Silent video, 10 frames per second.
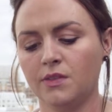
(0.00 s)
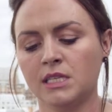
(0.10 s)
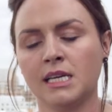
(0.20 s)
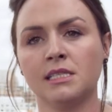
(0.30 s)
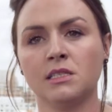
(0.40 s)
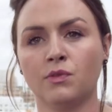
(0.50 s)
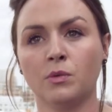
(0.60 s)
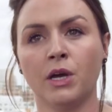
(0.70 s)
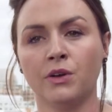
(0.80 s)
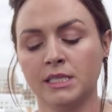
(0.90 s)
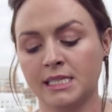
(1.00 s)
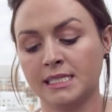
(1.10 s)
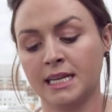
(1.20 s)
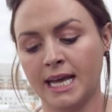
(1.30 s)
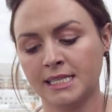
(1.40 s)
The test of remoteness
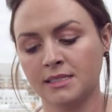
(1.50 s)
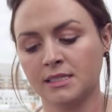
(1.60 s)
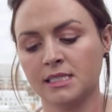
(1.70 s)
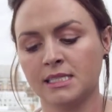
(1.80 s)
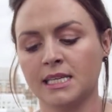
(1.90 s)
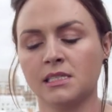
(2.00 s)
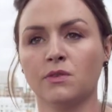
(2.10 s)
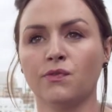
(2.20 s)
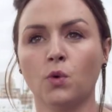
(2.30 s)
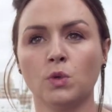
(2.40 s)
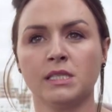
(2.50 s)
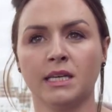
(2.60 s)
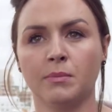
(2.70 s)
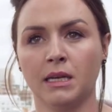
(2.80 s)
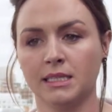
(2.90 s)
is in essence a test of
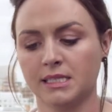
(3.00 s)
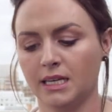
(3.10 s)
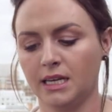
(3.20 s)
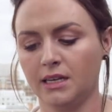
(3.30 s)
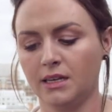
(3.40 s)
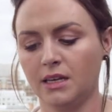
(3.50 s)
foreseeability,